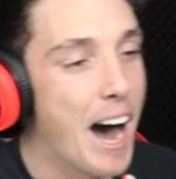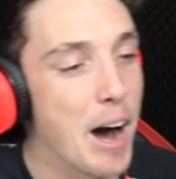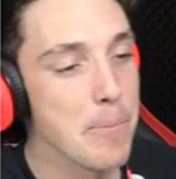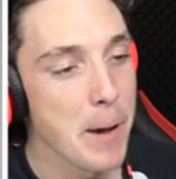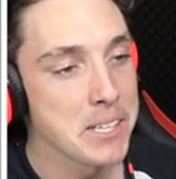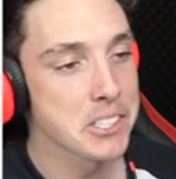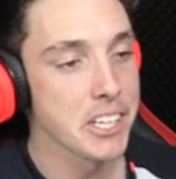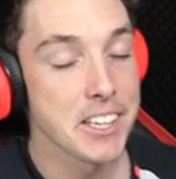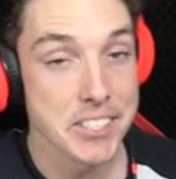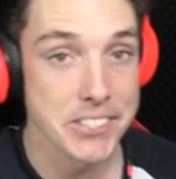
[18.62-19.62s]
uh,
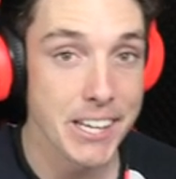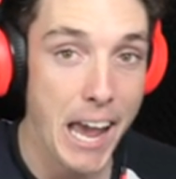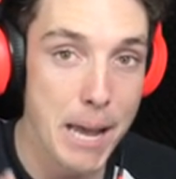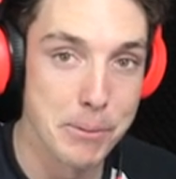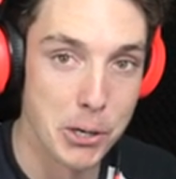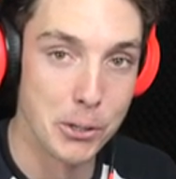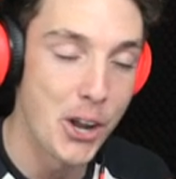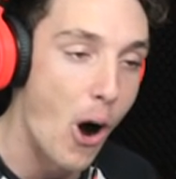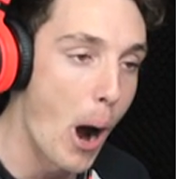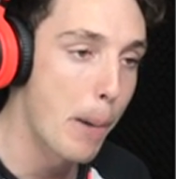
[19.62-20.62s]
basically, this is a game called
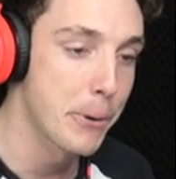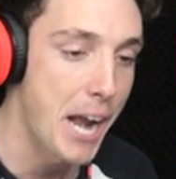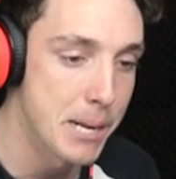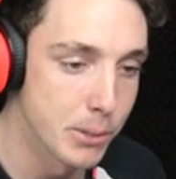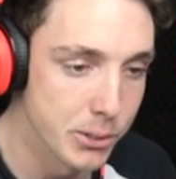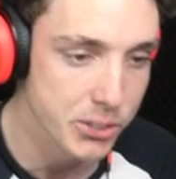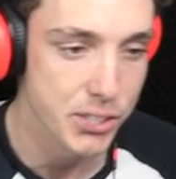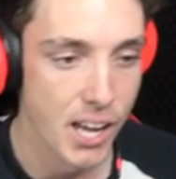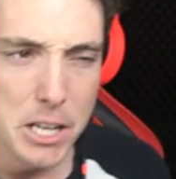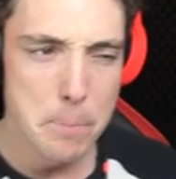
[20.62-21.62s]
Hybrid
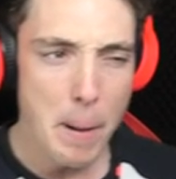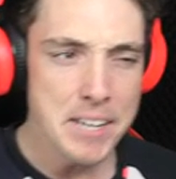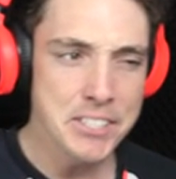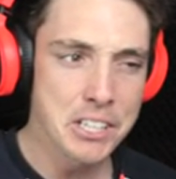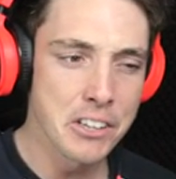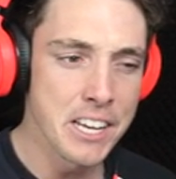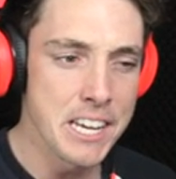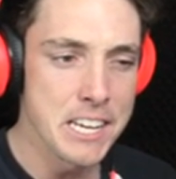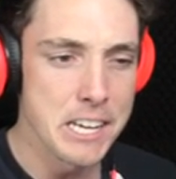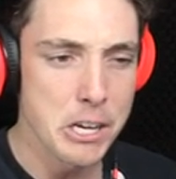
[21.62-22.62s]
Animals. You
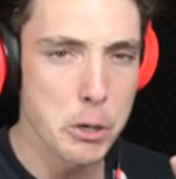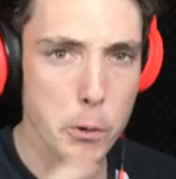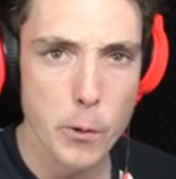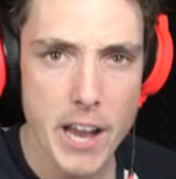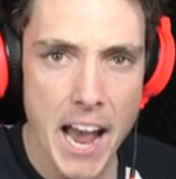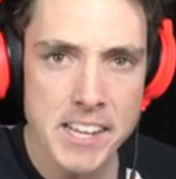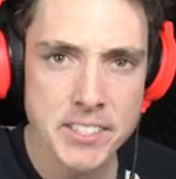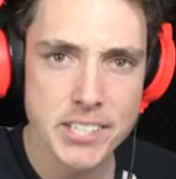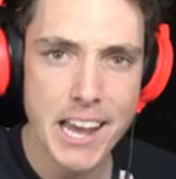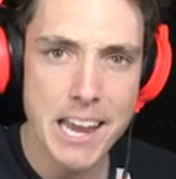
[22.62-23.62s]
basically
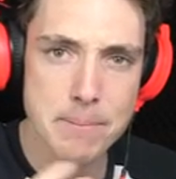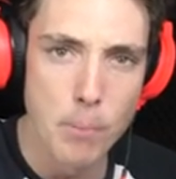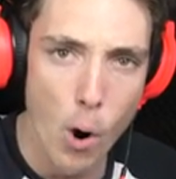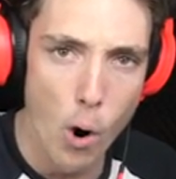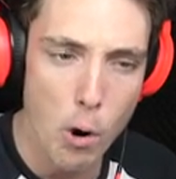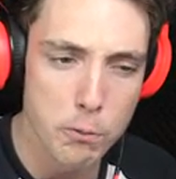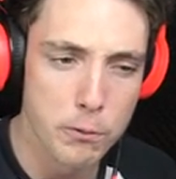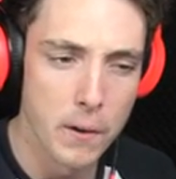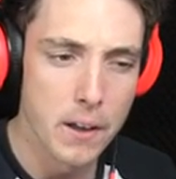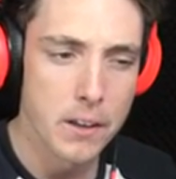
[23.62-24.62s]
create and
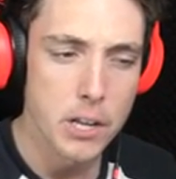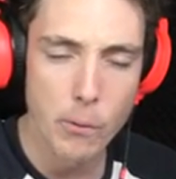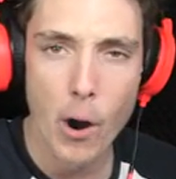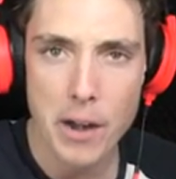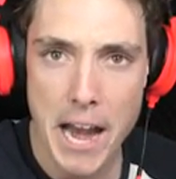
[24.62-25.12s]
morph your own